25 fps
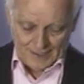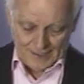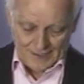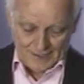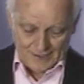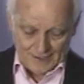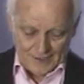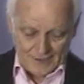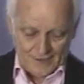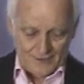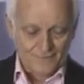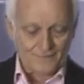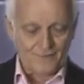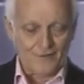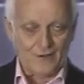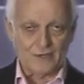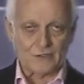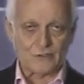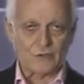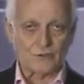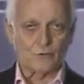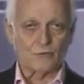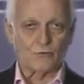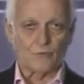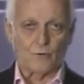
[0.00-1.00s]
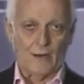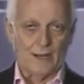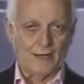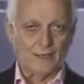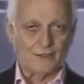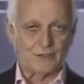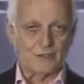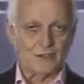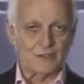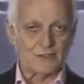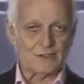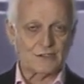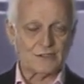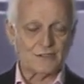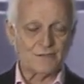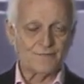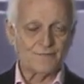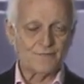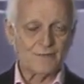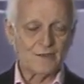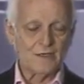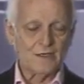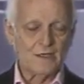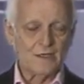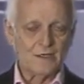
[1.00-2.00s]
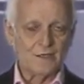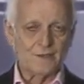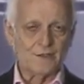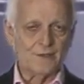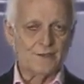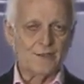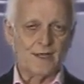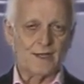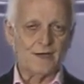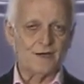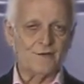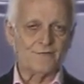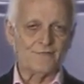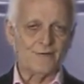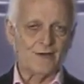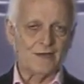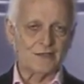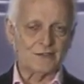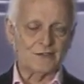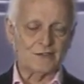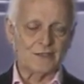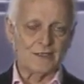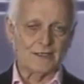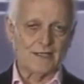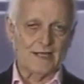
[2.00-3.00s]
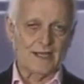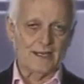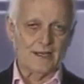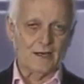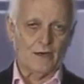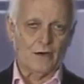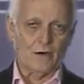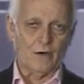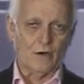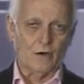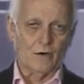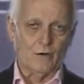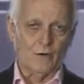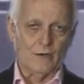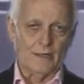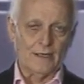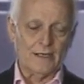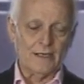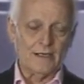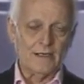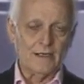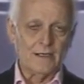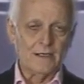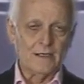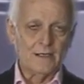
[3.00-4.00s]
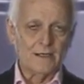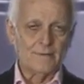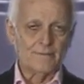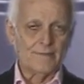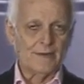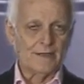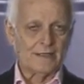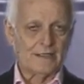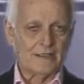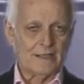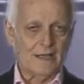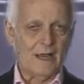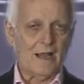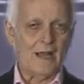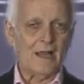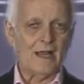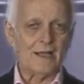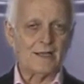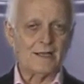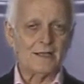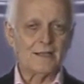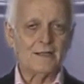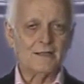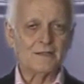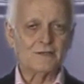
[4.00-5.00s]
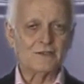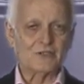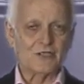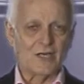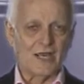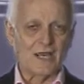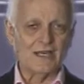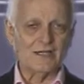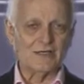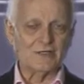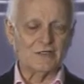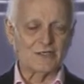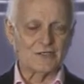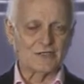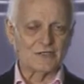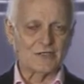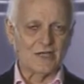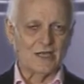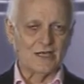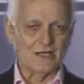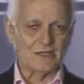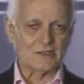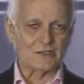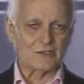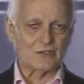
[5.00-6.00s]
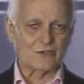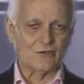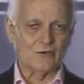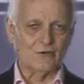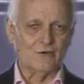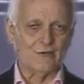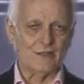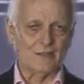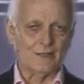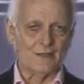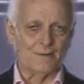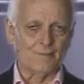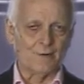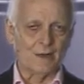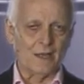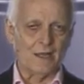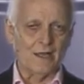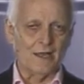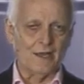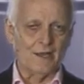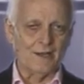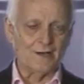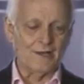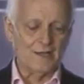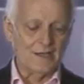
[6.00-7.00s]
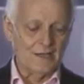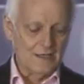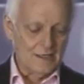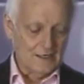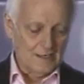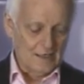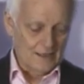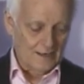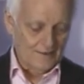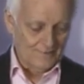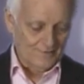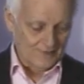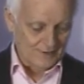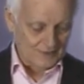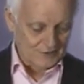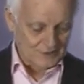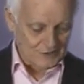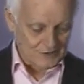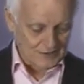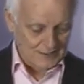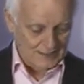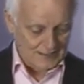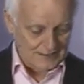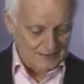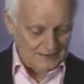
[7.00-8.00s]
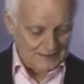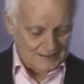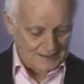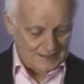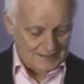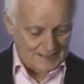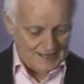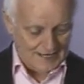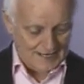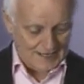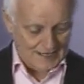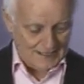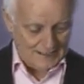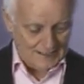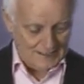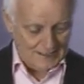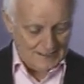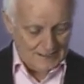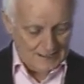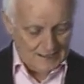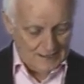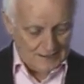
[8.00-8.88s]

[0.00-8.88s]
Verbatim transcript: that none of us are righteous, none of us today are holy, but God changes us through the blood of His Son today.